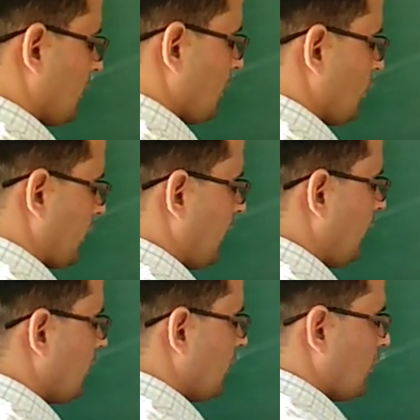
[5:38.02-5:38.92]

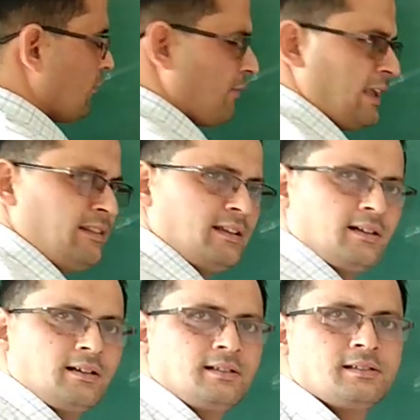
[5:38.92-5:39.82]
Okay, when
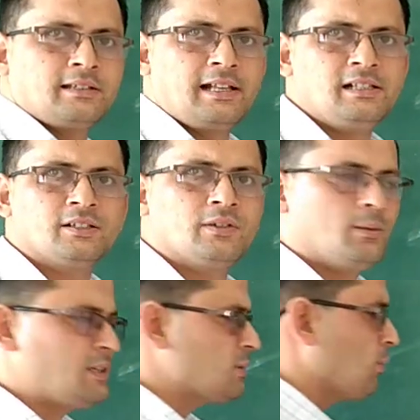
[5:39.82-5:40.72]
the cells will
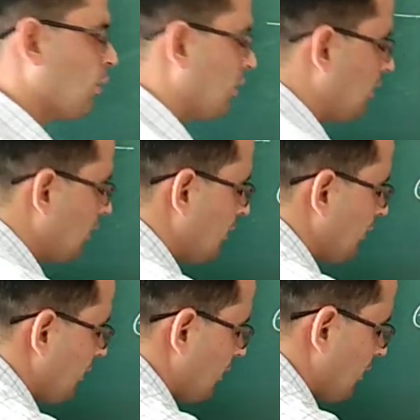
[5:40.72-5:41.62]
be small,
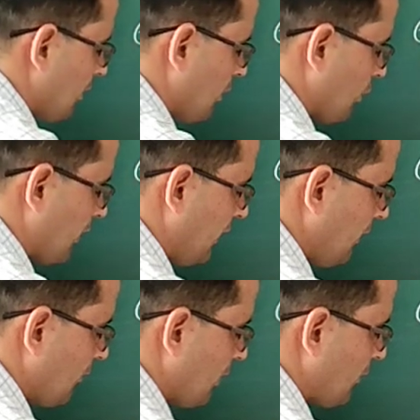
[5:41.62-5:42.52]

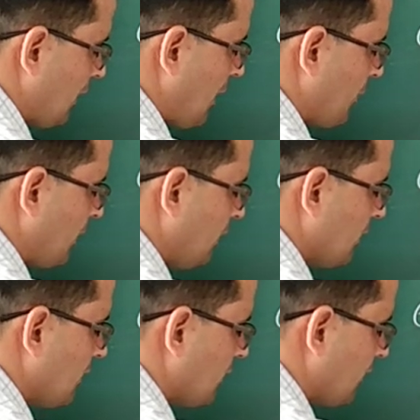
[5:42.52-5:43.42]
okay, what will
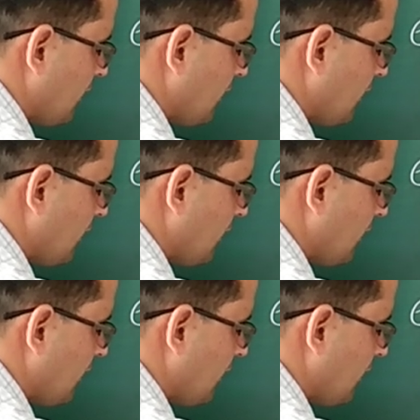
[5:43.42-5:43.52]
happen?